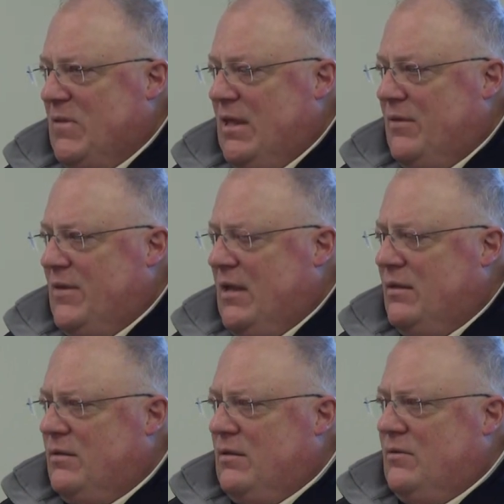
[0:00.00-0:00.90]
and
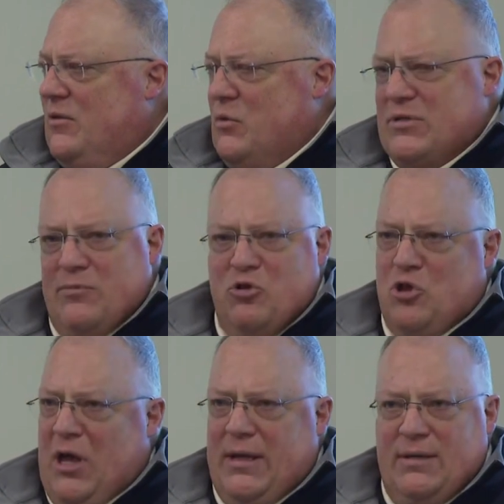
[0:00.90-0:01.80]
then there was a
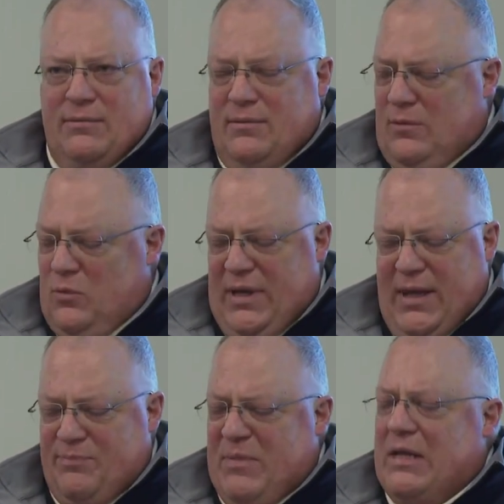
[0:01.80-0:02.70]
giant, we
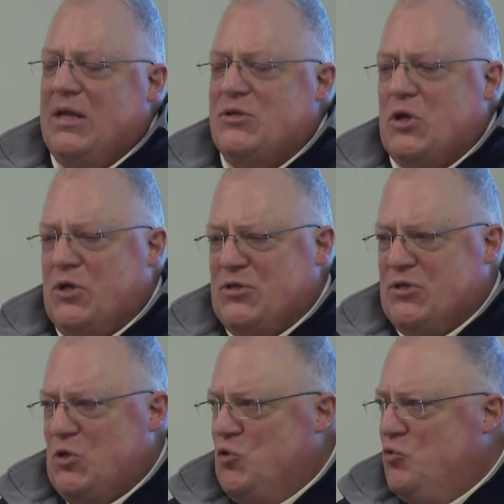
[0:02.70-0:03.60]
had meetings on
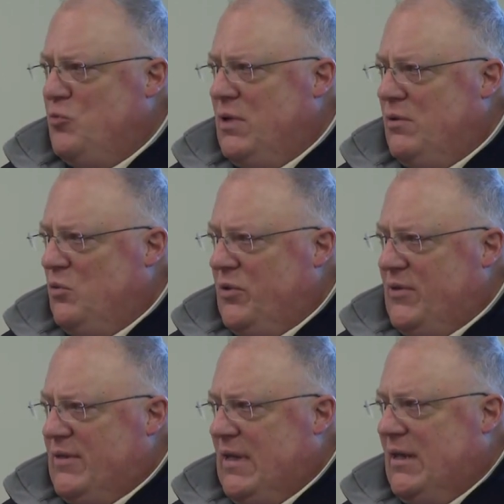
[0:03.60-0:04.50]
Zoom with the
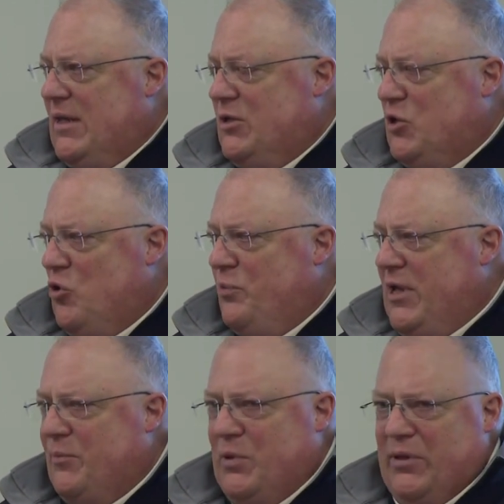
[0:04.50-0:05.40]
DNA Doe
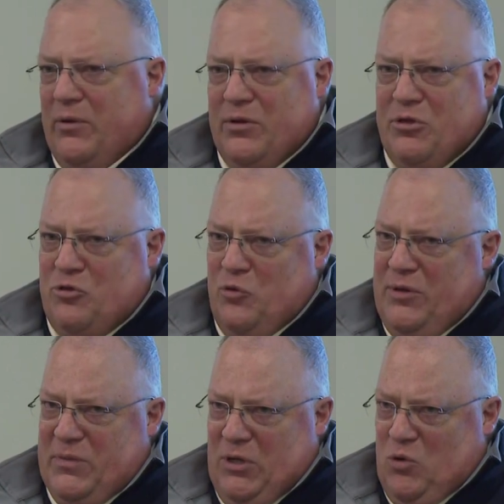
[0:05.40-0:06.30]
people. They're
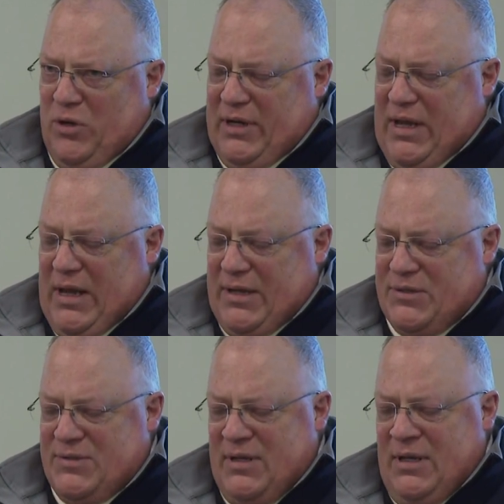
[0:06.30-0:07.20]
extremely
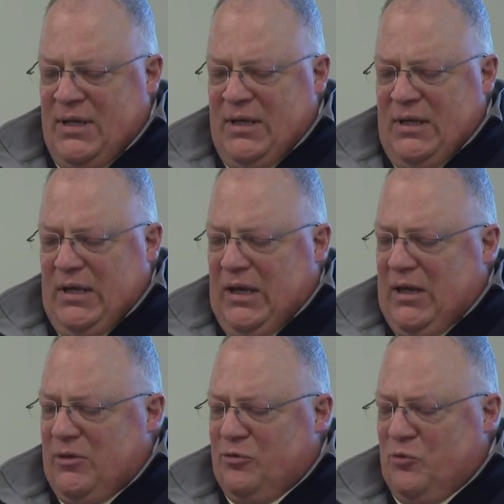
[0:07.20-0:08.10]
organized
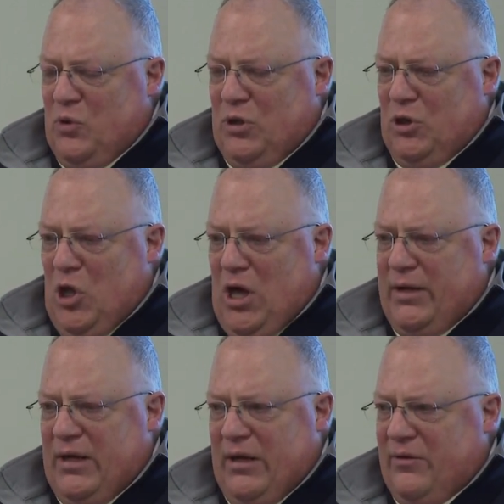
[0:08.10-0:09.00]
and through a lot
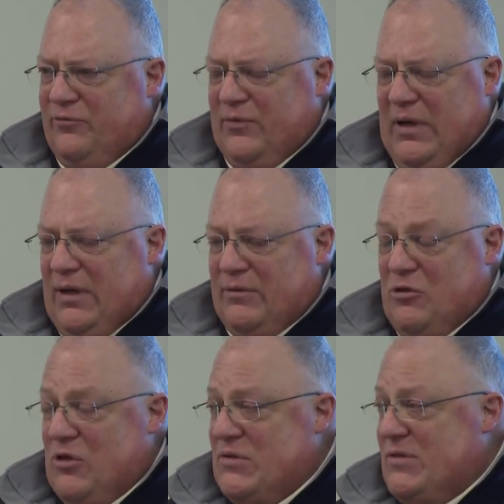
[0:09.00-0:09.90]
of uh,
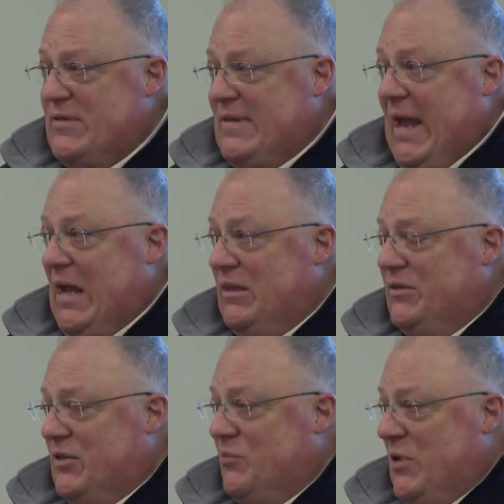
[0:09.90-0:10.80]
just
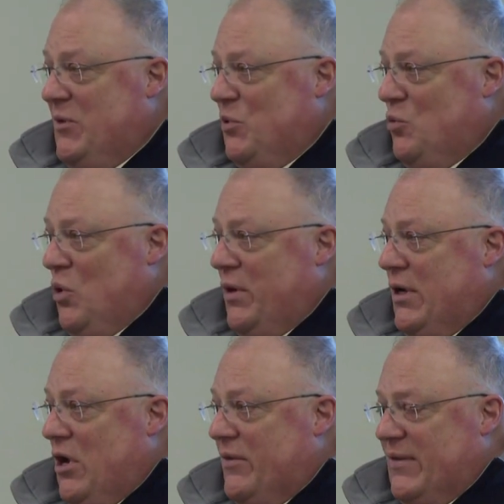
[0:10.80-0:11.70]
talented people
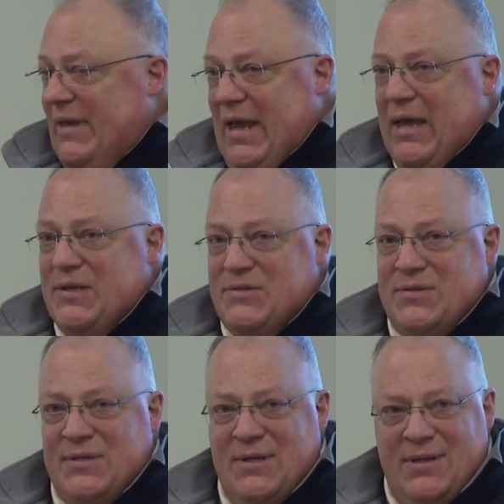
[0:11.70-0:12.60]
working on the case,